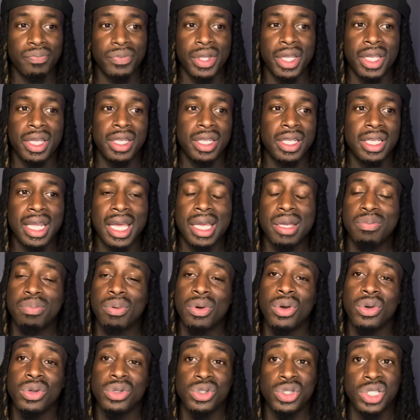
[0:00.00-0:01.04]
And he like,
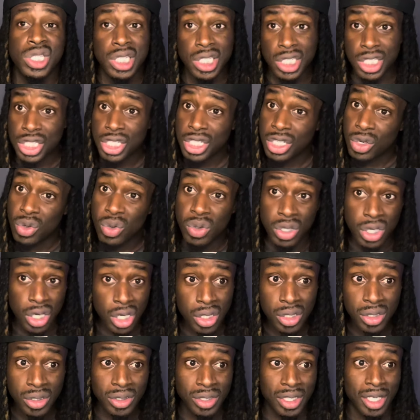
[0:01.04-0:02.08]
bro, you see the shit going
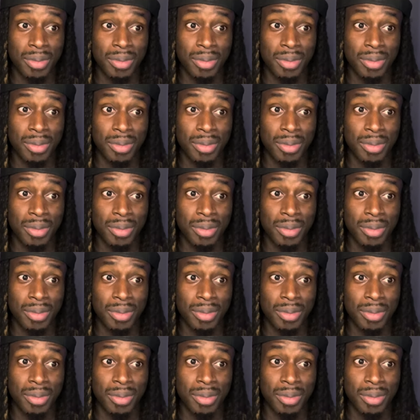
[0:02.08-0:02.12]
on?